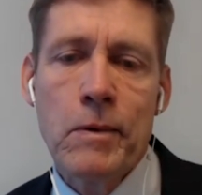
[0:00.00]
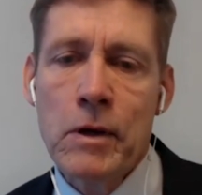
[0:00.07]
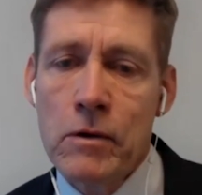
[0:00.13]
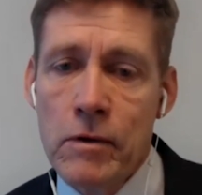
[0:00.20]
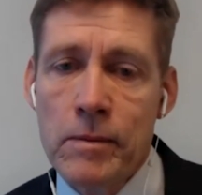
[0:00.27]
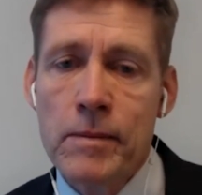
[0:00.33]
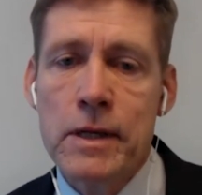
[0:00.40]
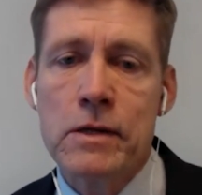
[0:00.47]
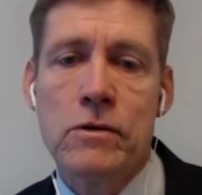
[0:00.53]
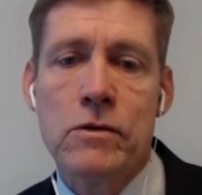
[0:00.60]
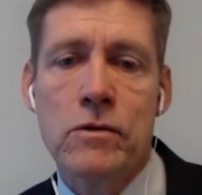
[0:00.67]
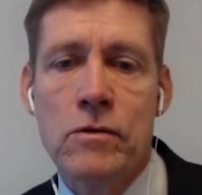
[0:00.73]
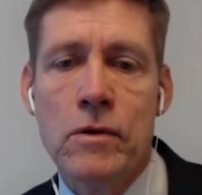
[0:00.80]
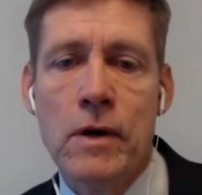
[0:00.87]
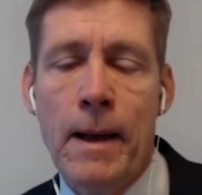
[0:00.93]
equipment
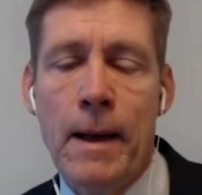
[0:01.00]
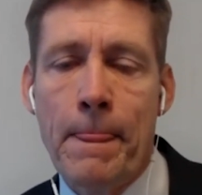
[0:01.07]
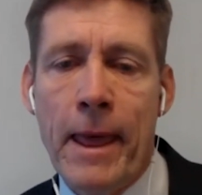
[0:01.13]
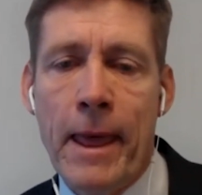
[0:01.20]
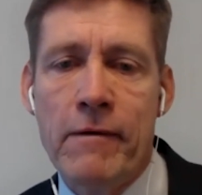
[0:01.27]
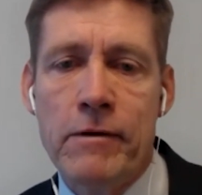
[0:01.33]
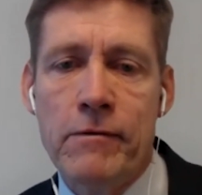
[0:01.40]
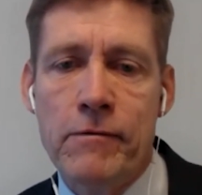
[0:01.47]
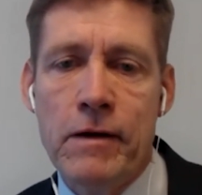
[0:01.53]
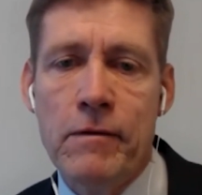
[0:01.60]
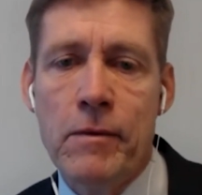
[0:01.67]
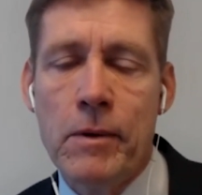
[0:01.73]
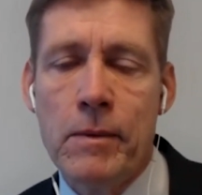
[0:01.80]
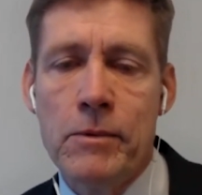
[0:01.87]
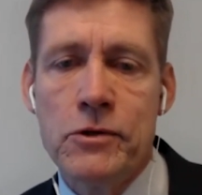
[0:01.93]
to have a
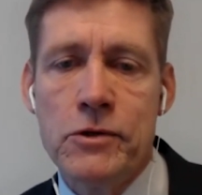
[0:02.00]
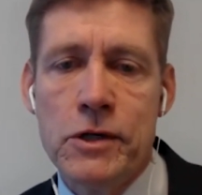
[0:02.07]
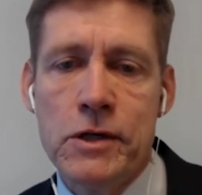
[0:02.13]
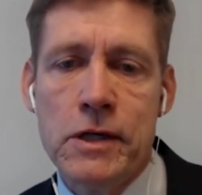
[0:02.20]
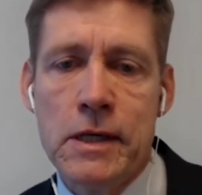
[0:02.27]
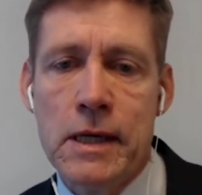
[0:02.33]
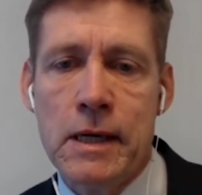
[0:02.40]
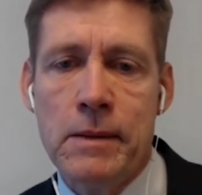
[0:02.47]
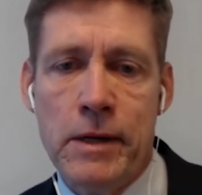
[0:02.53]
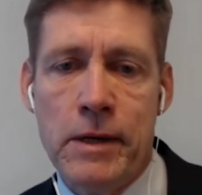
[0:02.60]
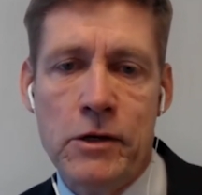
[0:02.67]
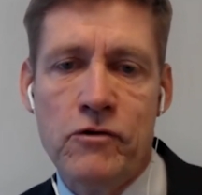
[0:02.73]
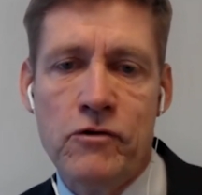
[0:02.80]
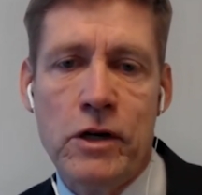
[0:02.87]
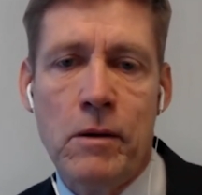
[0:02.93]
favorable position and
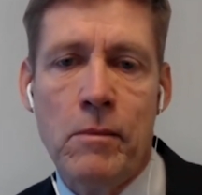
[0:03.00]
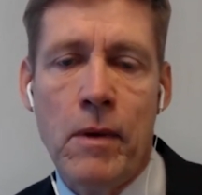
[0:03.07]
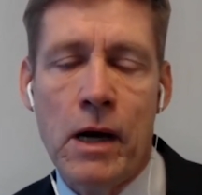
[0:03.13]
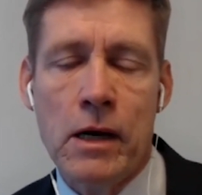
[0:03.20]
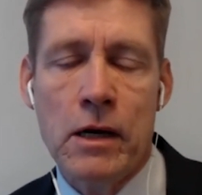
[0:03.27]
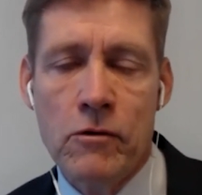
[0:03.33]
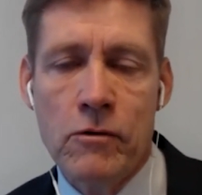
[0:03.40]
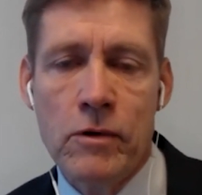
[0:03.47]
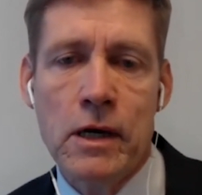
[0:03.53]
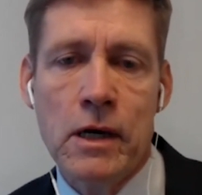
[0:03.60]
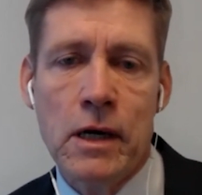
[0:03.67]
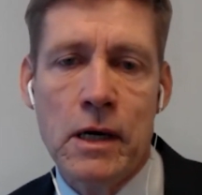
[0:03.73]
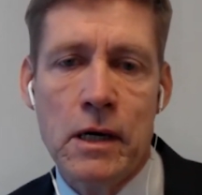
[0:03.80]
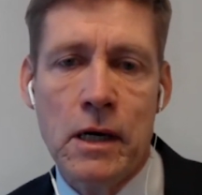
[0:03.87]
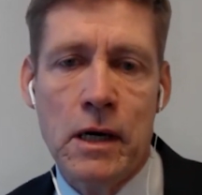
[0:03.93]
penetrate the market quicker
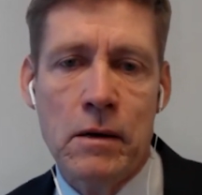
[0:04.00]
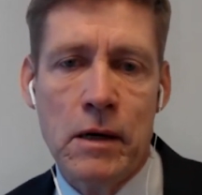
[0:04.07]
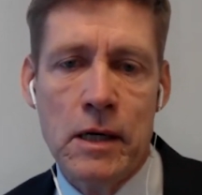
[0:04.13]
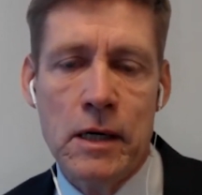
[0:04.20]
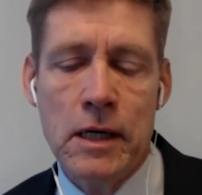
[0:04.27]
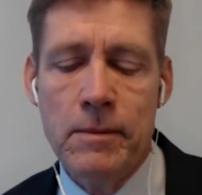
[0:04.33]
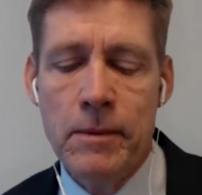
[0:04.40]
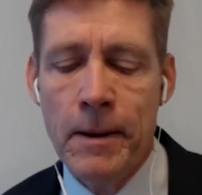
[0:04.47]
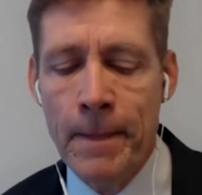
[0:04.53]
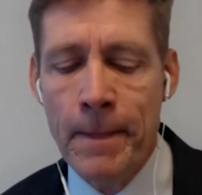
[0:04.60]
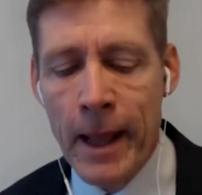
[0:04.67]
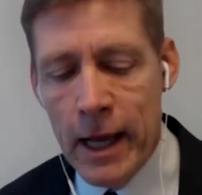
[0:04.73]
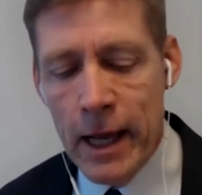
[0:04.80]
and deeper.